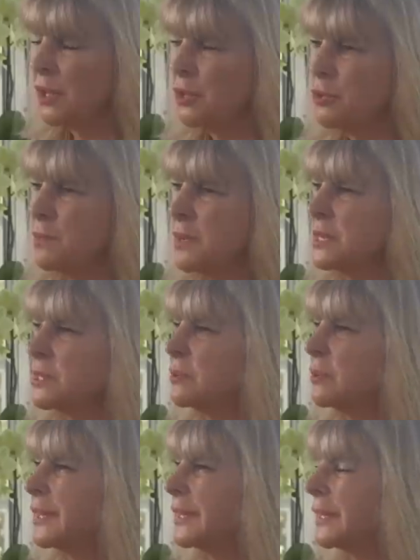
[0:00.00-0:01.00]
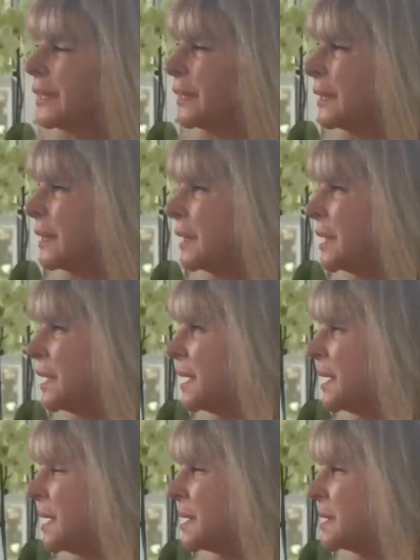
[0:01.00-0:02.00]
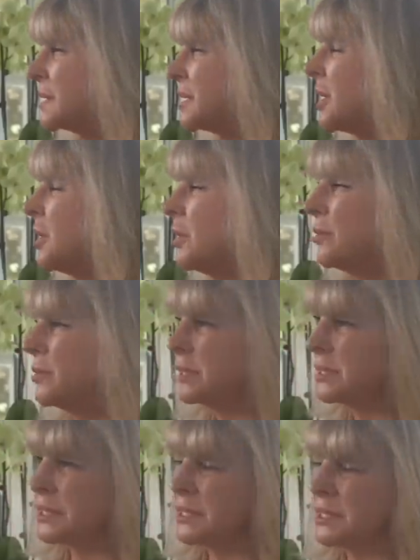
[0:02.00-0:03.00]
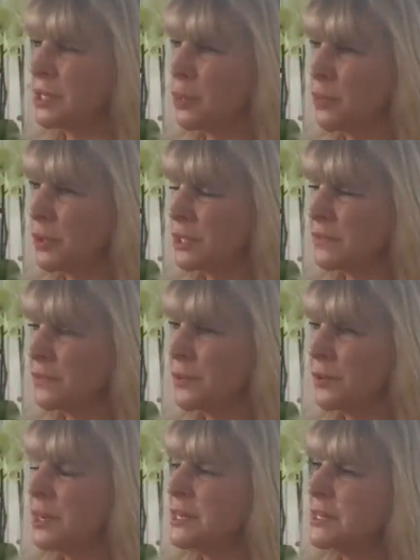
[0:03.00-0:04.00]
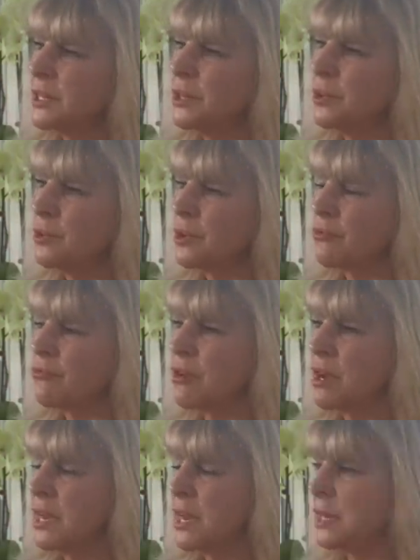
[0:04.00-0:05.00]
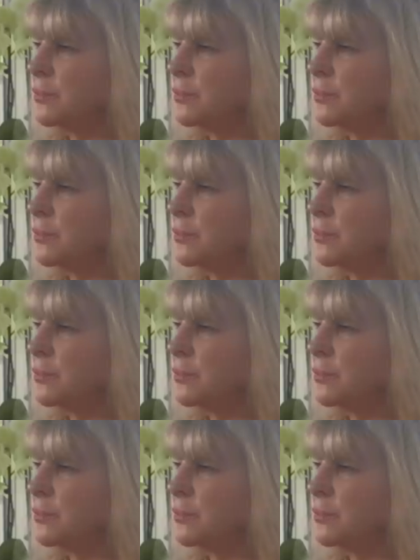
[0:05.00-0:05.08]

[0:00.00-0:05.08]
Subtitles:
you miss all the little tones in someone's voice that you can read.